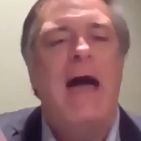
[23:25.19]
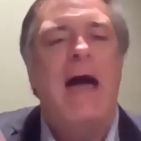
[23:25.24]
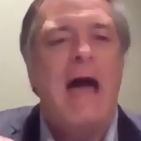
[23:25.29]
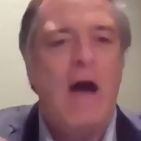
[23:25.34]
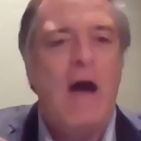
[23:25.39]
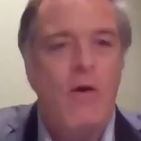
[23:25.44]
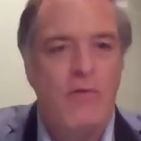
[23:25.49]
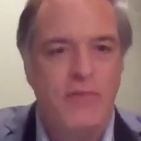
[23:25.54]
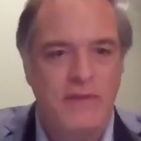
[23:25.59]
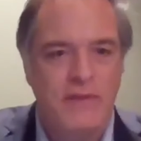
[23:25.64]

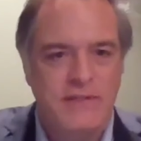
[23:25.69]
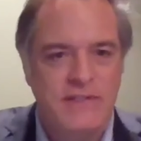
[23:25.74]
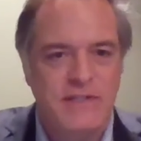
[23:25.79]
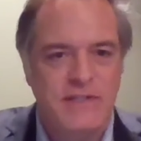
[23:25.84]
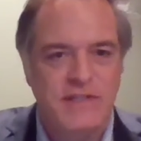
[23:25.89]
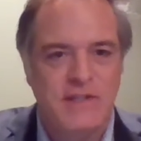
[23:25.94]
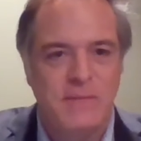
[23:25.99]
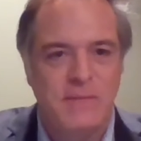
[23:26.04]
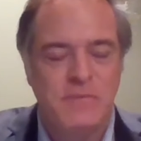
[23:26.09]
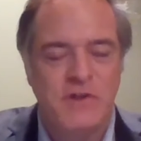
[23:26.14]
how the
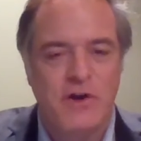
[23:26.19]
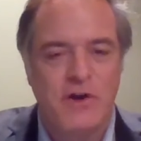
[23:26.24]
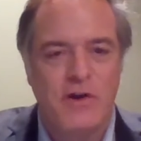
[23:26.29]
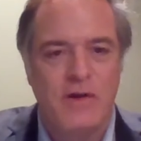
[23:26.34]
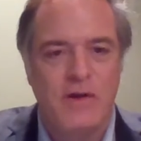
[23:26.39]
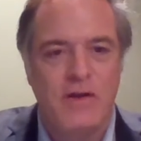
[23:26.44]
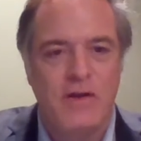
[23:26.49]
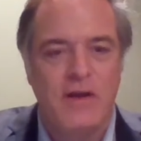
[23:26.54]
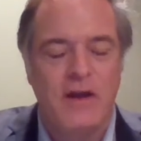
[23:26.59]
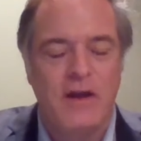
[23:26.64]
systems
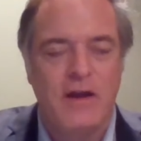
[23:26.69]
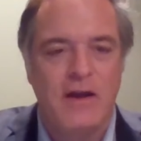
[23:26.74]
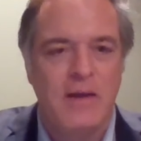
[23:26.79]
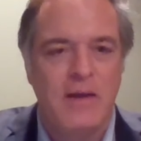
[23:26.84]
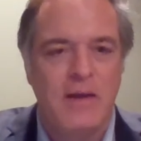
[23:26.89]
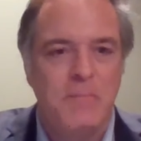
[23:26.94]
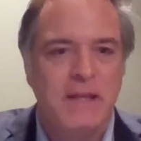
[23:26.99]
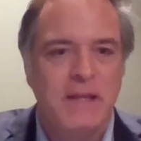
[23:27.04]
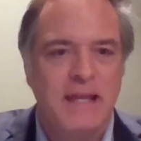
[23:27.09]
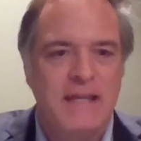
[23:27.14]
are, are in
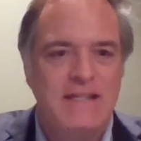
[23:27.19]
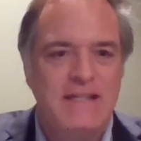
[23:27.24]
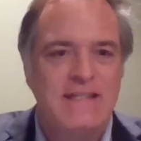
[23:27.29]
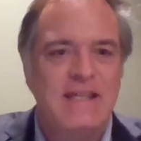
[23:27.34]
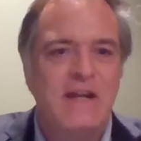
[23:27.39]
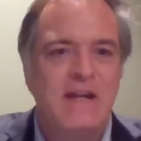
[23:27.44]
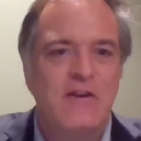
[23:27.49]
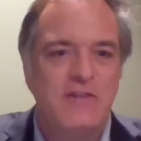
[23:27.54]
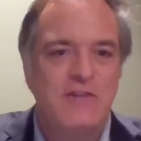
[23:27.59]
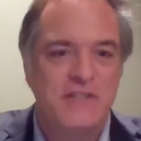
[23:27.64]
place
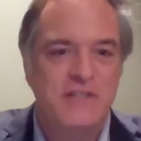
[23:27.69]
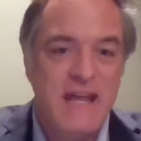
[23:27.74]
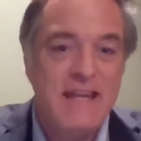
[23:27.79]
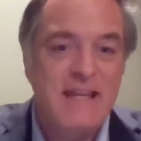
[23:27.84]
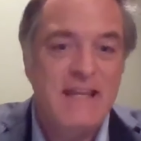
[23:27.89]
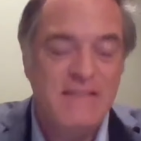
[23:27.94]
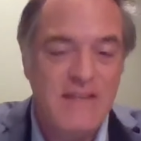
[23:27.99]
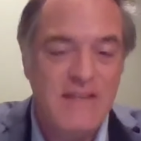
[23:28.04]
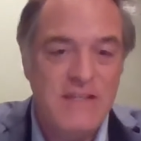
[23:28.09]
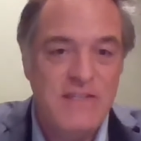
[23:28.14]
that are
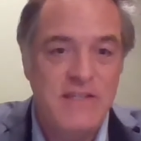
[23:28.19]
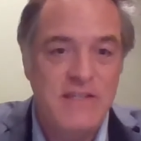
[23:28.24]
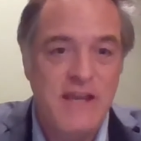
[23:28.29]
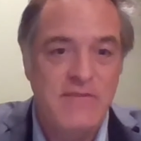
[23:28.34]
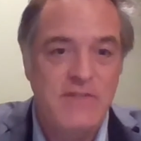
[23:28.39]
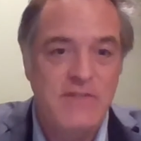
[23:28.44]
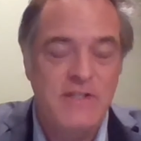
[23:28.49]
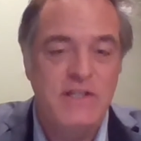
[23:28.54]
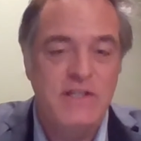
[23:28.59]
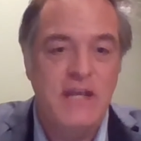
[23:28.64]
setting these
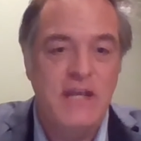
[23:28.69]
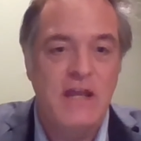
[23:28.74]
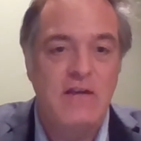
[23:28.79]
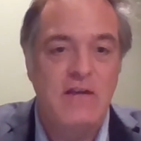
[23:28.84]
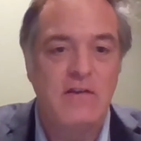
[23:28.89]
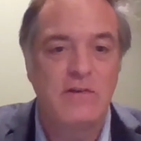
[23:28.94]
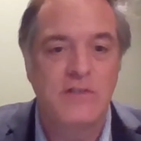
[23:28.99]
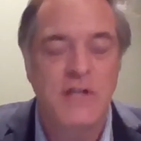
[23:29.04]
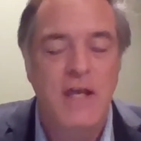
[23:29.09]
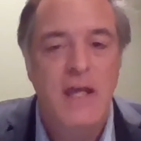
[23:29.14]
safety
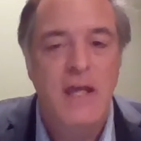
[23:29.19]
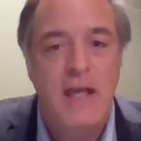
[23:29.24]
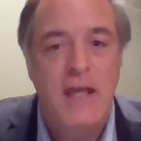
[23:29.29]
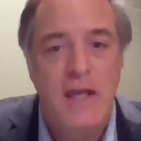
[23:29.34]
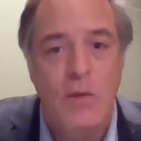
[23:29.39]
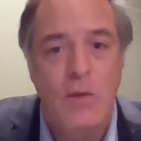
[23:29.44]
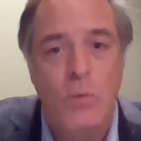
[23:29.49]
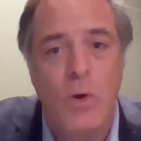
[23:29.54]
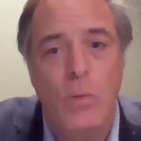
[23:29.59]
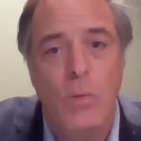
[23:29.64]
standards
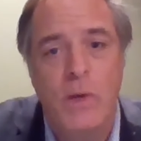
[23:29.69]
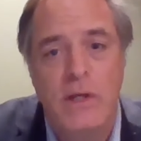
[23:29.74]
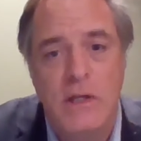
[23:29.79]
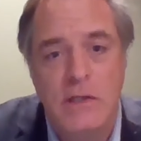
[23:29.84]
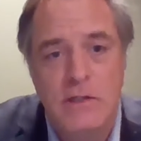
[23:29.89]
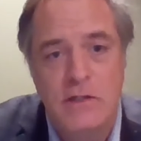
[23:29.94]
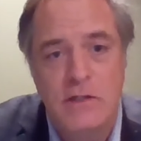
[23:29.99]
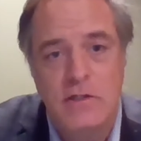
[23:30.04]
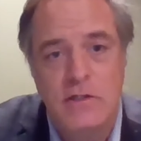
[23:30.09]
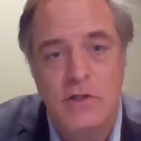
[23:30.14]
and what we
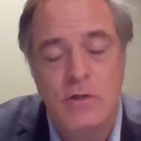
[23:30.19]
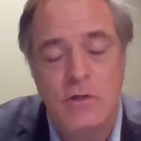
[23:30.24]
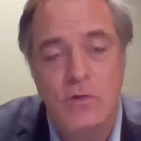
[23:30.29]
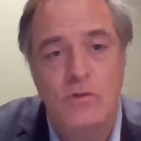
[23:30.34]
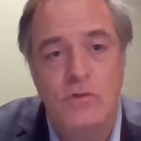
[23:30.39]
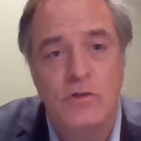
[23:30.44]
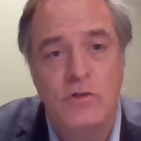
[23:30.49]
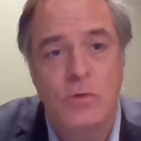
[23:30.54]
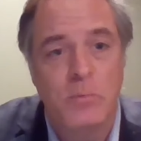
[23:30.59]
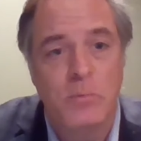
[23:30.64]
need to do
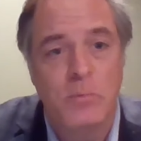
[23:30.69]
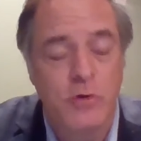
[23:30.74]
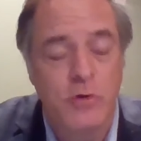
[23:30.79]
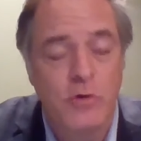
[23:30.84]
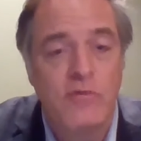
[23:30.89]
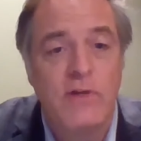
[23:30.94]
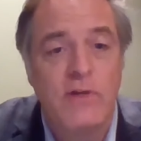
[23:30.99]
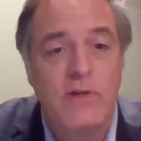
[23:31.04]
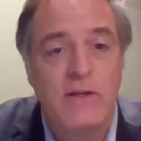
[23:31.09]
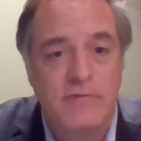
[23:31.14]
to
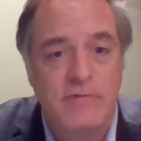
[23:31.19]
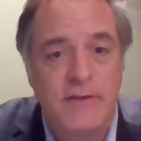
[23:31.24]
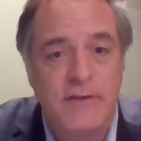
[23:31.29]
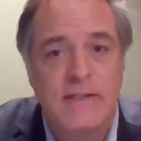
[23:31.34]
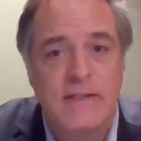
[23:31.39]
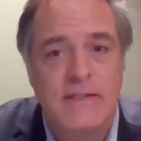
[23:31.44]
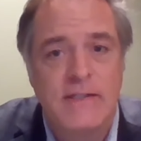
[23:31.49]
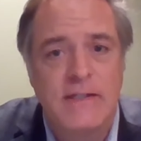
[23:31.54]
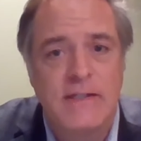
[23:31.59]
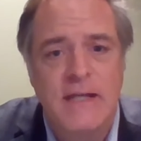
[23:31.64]
improve it and
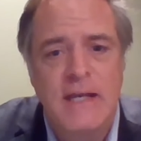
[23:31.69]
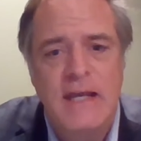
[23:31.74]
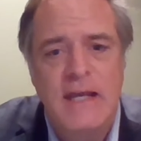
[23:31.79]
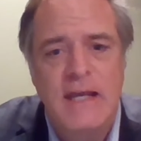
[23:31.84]
fix it.